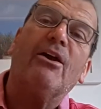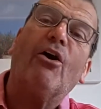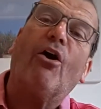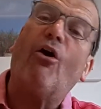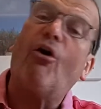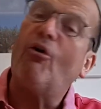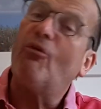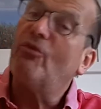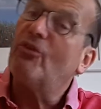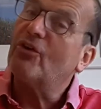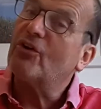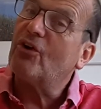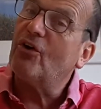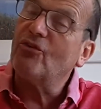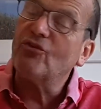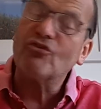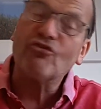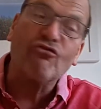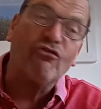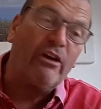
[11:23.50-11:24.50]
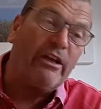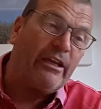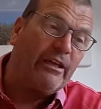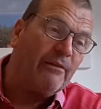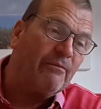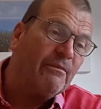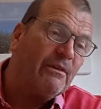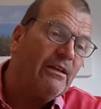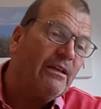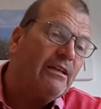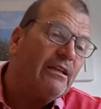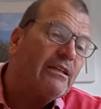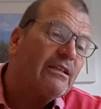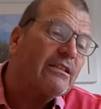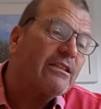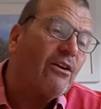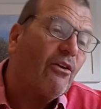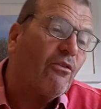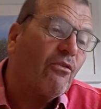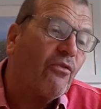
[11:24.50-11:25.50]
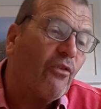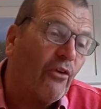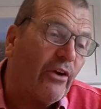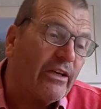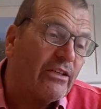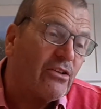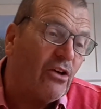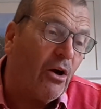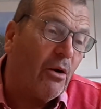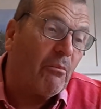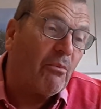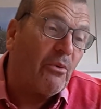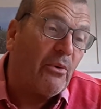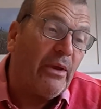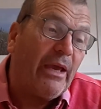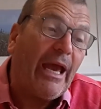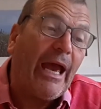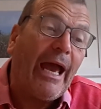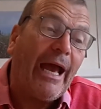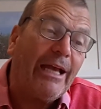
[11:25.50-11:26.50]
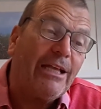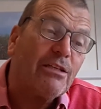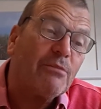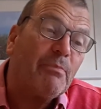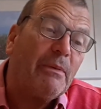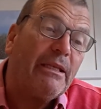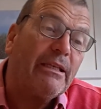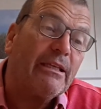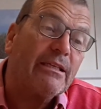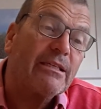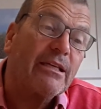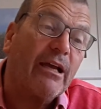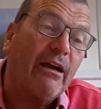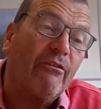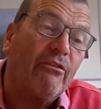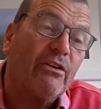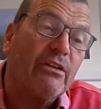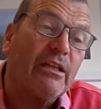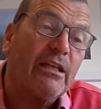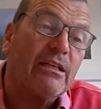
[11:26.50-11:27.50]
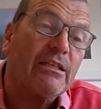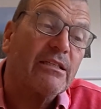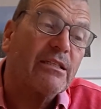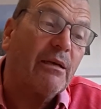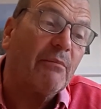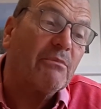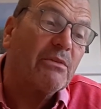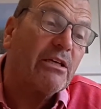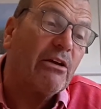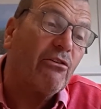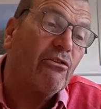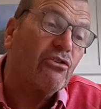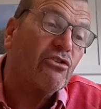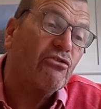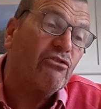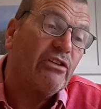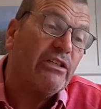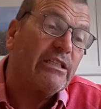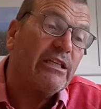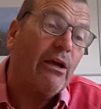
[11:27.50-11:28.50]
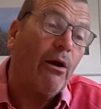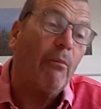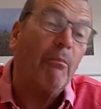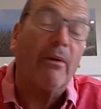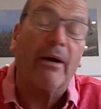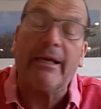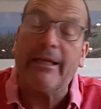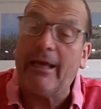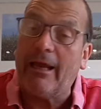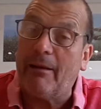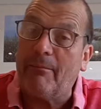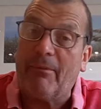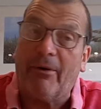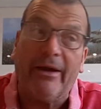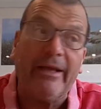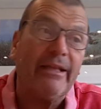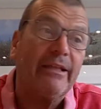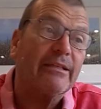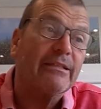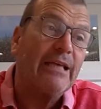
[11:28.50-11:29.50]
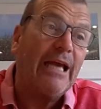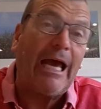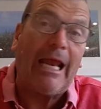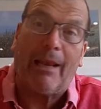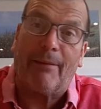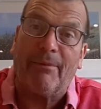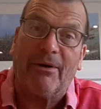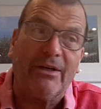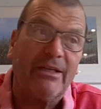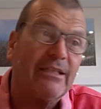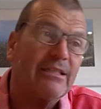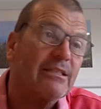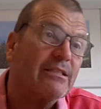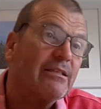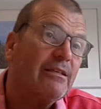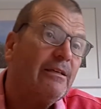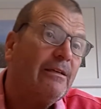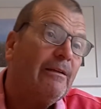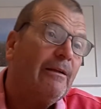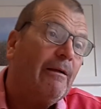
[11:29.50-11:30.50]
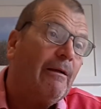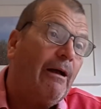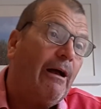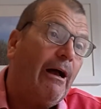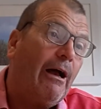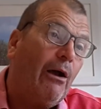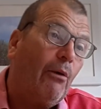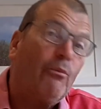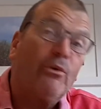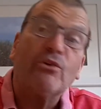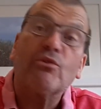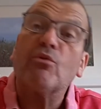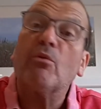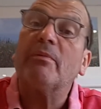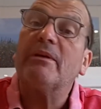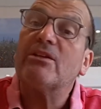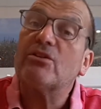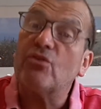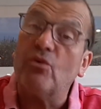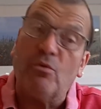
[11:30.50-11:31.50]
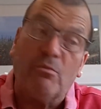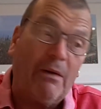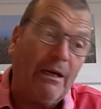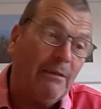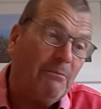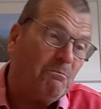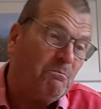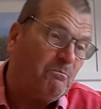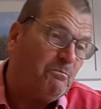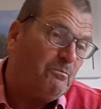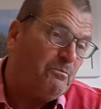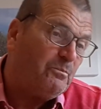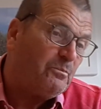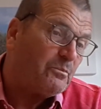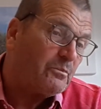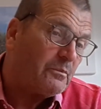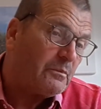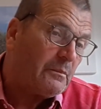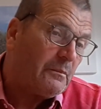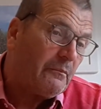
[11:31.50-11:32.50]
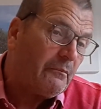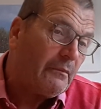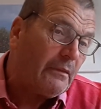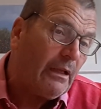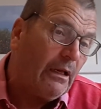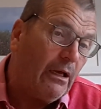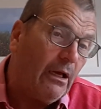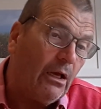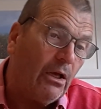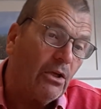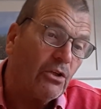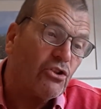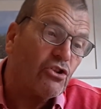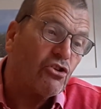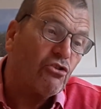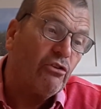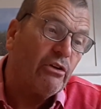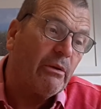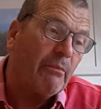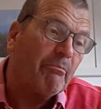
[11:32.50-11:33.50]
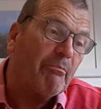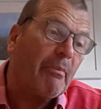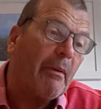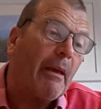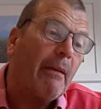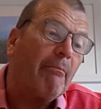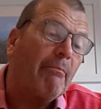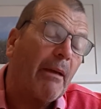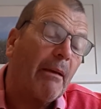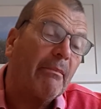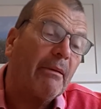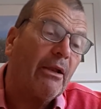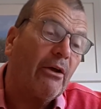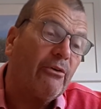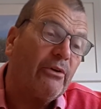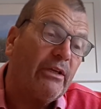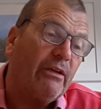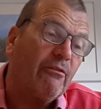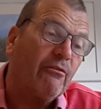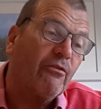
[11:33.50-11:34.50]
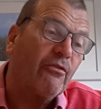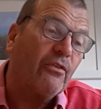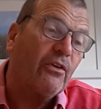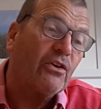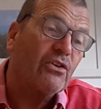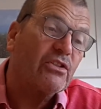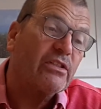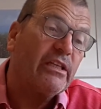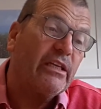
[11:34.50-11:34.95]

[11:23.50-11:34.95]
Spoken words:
On the contrary. So, for example, it has been discovered that some territories held by the Elamites, which will be Sumer, during the Babylonian First